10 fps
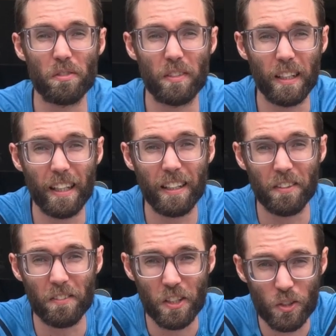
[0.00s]
feeling
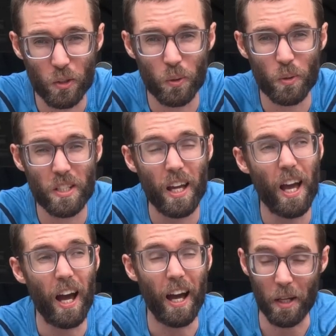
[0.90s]
of these shoes,
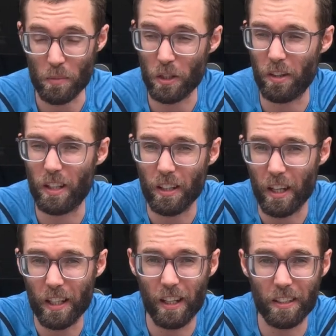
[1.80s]
and I'm sorry that
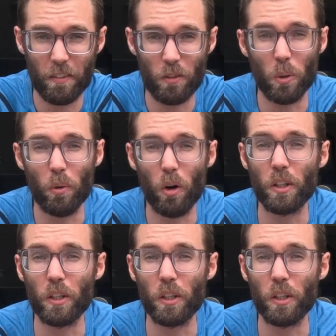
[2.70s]
I can't give you a more